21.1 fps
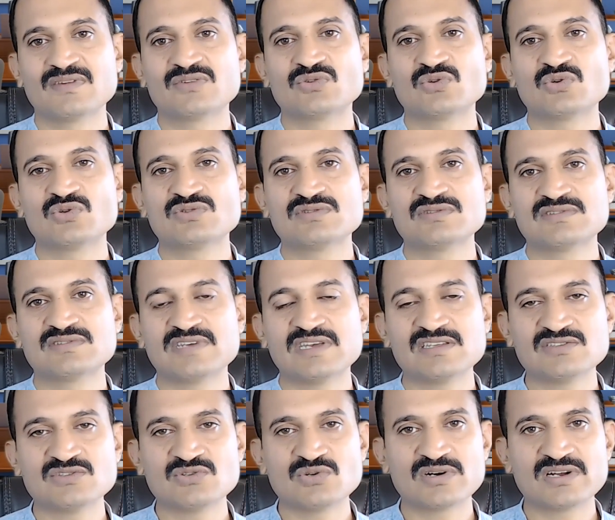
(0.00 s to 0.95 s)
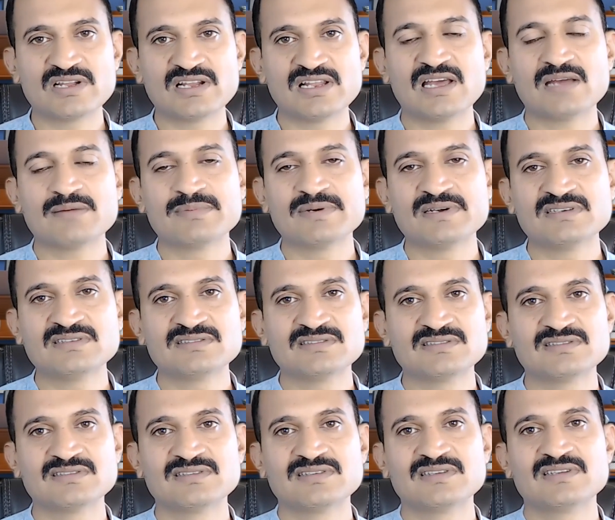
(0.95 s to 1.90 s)
So change your daily
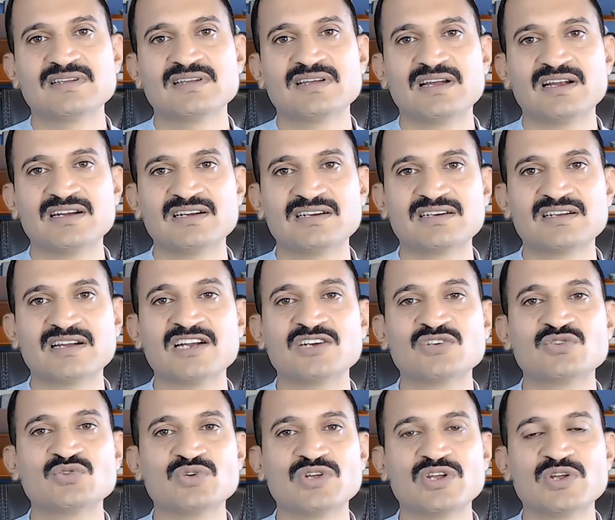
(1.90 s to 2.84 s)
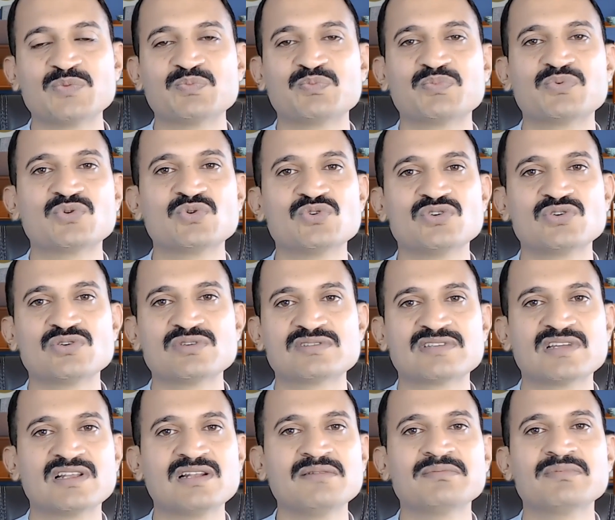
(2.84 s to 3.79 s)
habits and try to improve
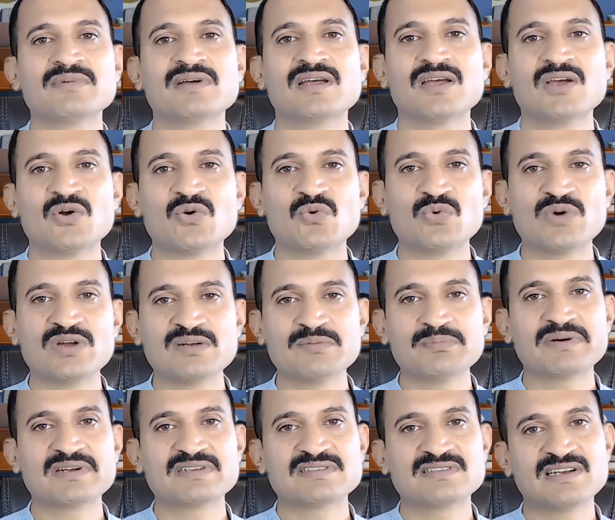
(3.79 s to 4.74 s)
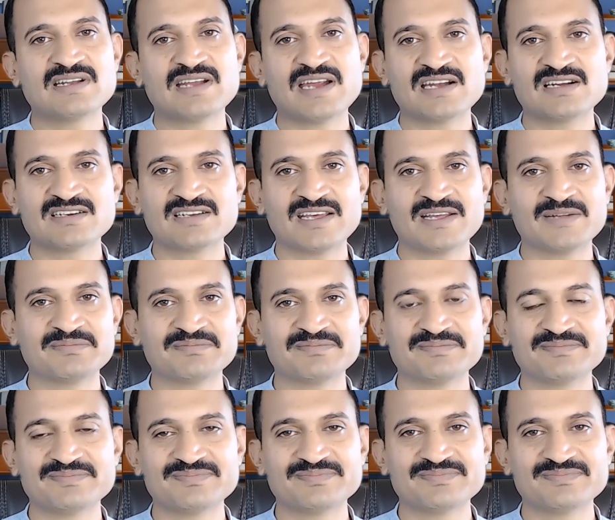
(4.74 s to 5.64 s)
yourself 1% at a time.